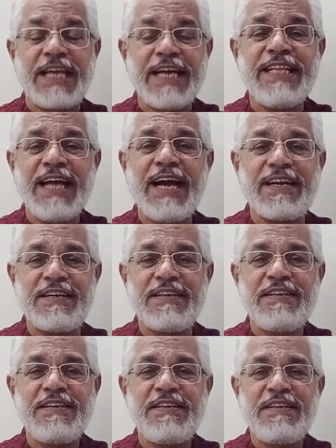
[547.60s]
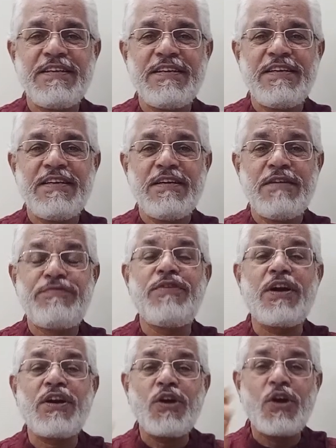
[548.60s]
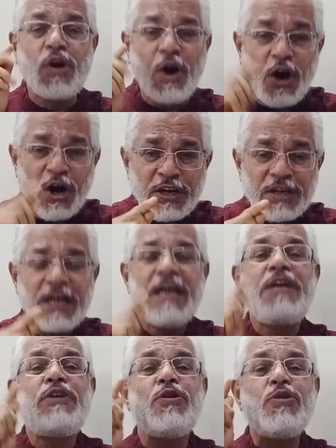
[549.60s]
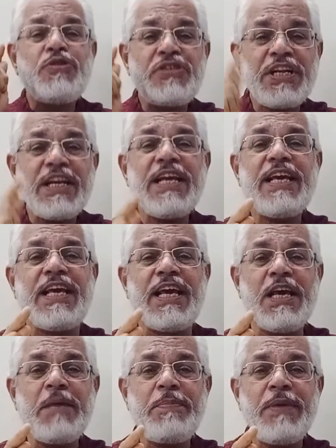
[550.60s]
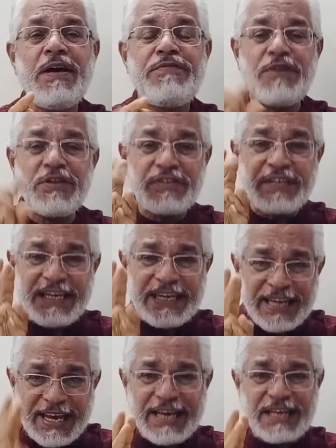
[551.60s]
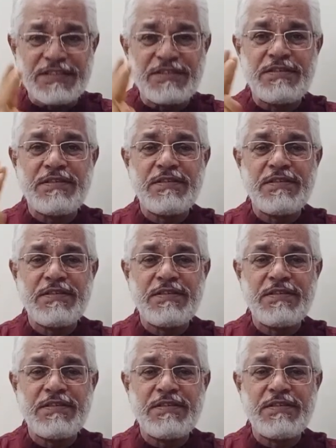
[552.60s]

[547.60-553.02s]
Get that? Forgot to sleep for 3 days.